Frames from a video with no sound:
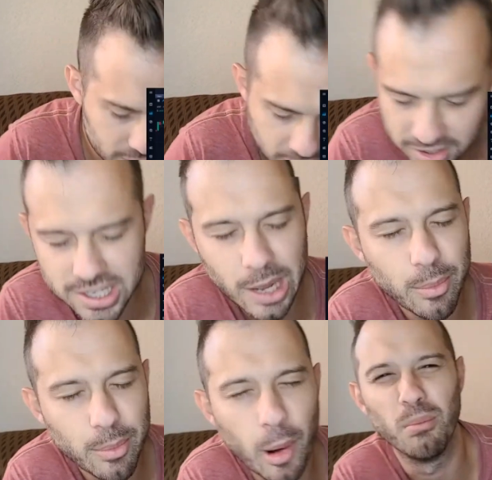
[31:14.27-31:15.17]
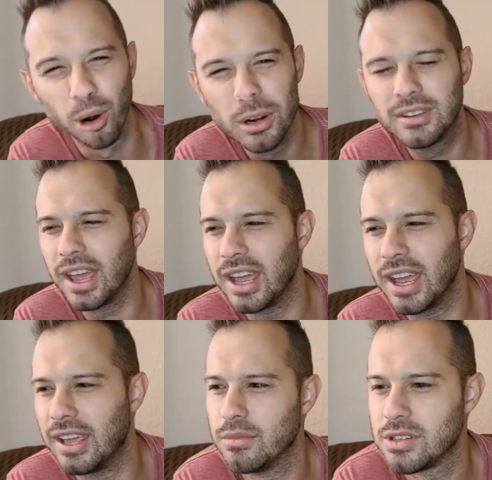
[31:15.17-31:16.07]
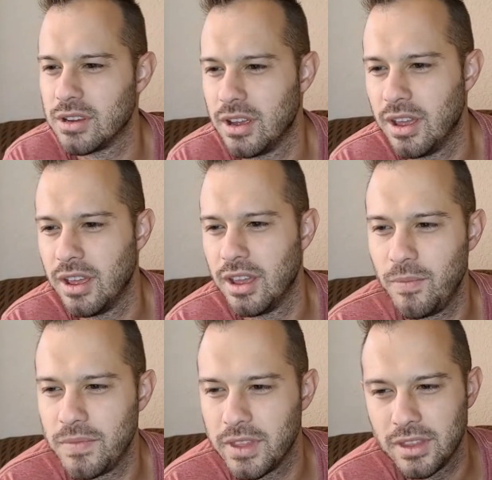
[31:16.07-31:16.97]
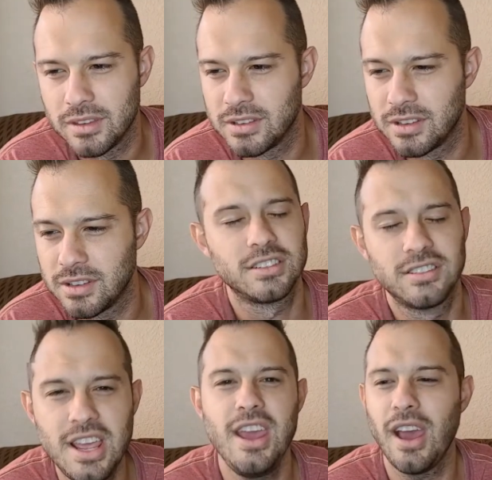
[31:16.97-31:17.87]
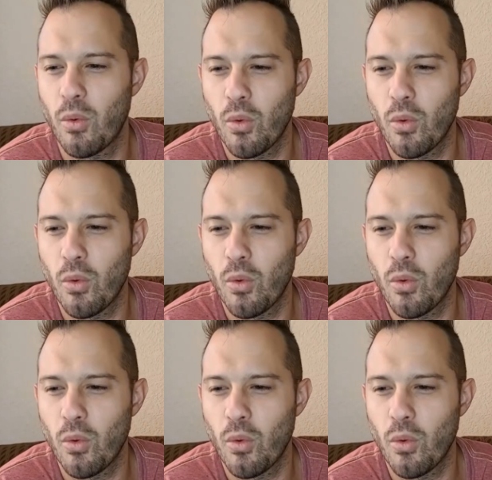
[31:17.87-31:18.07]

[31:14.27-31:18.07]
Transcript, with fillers: You guys got to step up your birthday games. So I sing.